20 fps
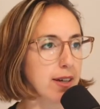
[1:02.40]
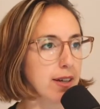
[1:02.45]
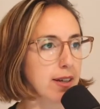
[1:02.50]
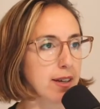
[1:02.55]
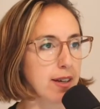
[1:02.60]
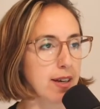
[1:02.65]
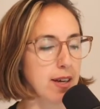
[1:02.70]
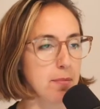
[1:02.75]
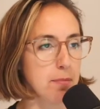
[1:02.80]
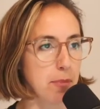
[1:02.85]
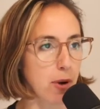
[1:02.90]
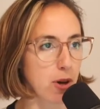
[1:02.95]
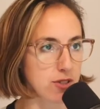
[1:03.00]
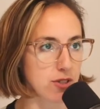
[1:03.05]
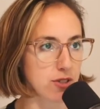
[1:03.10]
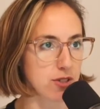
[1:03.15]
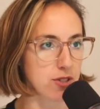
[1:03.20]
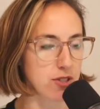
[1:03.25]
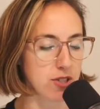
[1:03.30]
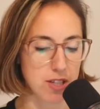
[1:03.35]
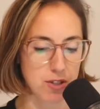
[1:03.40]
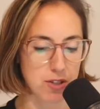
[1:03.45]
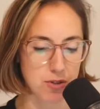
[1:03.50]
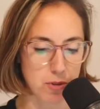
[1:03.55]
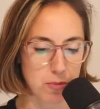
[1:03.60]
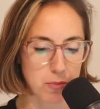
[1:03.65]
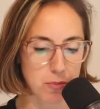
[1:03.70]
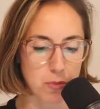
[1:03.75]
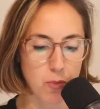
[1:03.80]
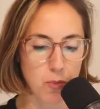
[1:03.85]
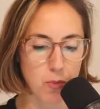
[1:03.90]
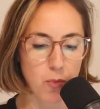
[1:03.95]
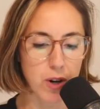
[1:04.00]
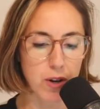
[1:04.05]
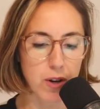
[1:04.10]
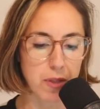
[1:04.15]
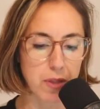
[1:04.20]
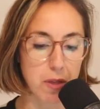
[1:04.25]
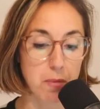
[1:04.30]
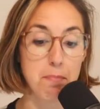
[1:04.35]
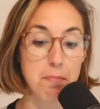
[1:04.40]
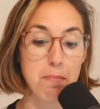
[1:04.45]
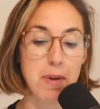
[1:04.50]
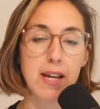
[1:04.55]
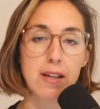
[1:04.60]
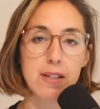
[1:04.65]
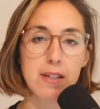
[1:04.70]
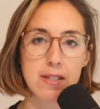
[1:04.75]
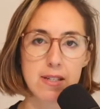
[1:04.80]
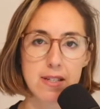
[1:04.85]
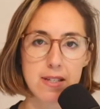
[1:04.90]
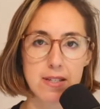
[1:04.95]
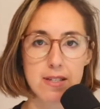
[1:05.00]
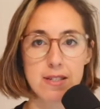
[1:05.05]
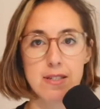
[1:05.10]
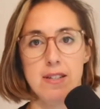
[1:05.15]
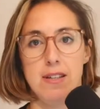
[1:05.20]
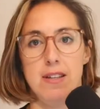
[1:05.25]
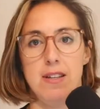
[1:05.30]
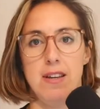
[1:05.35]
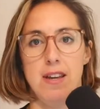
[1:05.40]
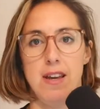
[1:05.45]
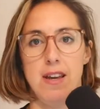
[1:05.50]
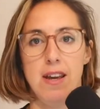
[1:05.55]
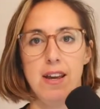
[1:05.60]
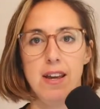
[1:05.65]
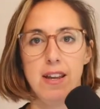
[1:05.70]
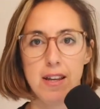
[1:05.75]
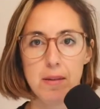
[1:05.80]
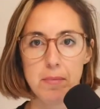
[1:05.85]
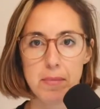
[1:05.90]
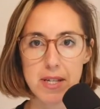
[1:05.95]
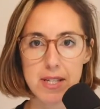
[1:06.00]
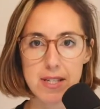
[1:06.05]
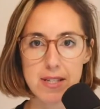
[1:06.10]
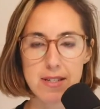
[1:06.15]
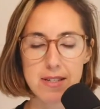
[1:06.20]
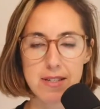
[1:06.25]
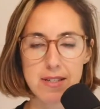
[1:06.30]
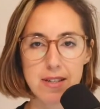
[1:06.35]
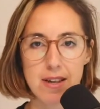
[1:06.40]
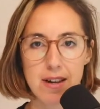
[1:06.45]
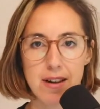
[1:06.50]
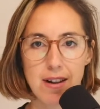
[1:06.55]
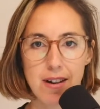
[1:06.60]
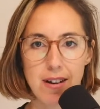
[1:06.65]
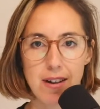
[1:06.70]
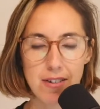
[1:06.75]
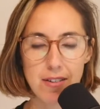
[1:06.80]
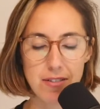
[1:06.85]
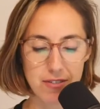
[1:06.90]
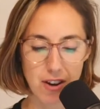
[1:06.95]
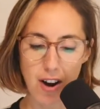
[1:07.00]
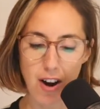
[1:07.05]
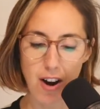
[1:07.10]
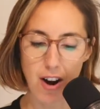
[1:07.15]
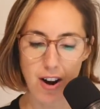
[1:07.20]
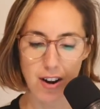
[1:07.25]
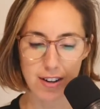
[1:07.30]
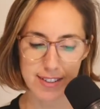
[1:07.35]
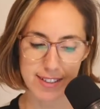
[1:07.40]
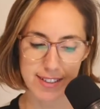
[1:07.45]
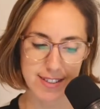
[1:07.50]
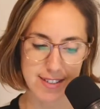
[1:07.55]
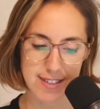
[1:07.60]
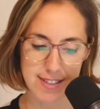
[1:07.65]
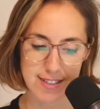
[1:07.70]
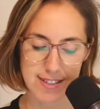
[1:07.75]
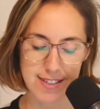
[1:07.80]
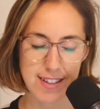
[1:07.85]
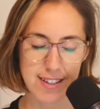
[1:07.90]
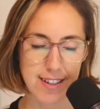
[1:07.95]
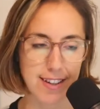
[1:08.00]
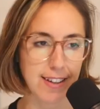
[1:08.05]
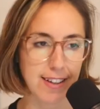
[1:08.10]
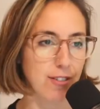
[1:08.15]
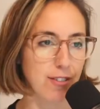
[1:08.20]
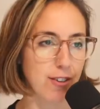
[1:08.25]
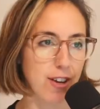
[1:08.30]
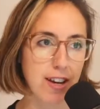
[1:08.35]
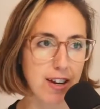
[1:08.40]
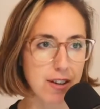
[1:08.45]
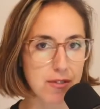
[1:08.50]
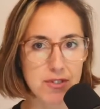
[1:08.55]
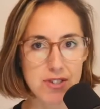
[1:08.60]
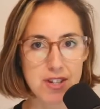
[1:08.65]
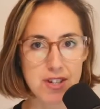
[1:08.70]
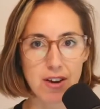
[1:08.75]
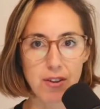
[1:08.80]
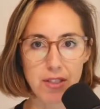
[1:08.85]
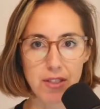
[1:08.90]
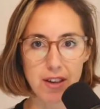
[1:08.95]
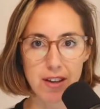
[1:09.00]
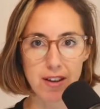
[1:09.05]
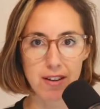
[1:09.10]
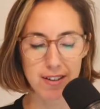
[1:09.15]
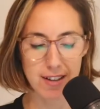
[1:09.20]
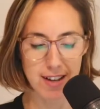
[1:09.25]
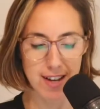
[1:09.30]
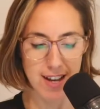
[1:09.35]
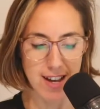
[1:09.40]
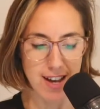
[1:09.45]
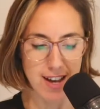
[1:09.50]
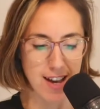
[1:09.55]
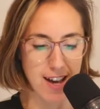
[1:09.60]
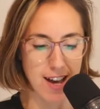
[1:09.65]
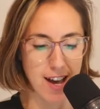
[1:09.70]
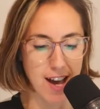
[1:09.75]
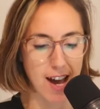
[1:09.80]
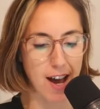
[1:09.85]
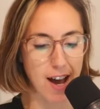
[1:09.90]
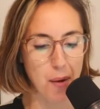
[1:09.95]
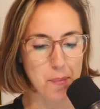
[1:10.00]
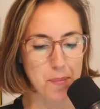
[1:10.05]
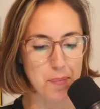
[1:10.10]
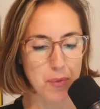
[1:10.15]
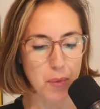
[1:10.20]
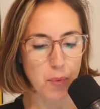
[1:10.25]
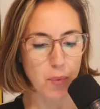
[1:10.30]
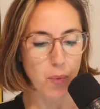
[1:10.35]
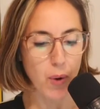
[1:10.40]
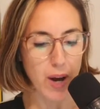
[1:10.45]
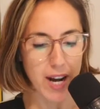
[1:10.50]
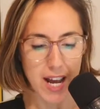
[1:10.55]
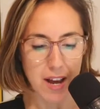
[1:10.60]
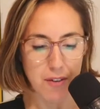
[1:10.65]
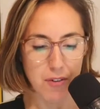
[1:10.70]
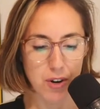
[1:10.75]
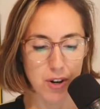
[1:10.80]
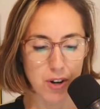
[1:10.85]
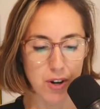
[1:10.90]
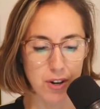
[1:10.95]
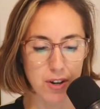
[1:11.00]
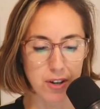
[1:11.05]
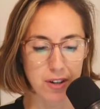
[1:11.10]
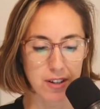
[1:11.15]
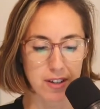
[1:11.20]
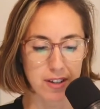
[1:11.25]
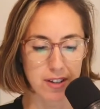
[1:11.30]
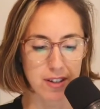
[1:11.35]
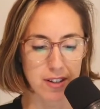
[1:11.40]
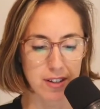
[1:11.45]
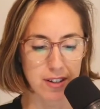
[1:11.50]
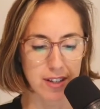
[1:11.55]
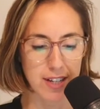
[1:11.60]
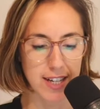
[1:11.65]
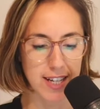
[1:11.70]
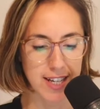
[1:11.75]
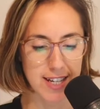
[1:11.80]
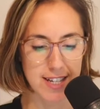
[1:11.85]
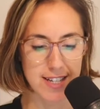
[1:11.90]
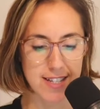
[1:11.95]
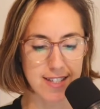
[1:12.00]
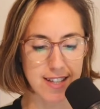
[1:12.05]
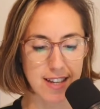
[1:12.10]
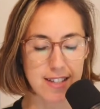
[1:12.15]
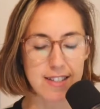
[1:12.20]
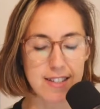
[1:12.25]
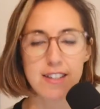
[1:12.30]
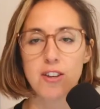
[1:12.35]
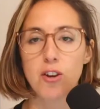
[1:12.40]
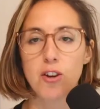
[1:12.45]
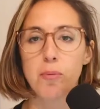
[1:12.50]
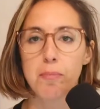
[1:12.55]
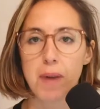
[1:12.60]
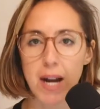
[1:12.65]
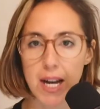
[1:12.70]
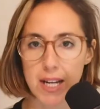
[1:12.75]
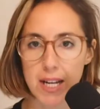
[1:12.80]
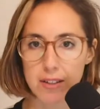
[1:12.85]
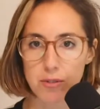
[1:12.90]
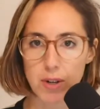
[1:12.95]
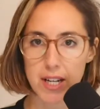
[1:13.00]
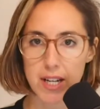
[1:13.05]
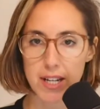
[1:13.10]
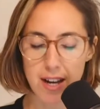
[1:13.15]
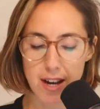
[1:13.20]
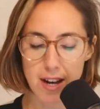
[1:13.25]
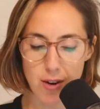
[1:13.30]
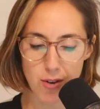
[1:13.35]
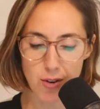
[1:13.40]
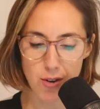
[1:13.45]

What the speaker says: imposter syndrome, one of the biggest enemies of artists and creatives out there. Whatever it is that is in your mind right now,